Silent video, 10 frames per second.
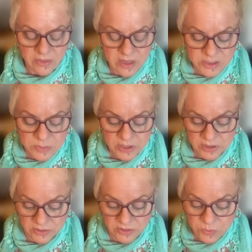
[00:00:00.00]
These
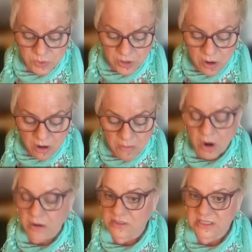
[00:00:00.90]
bills would
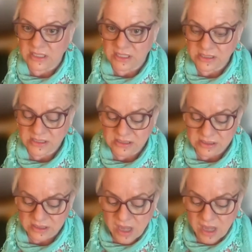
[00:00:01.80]
harm our cities,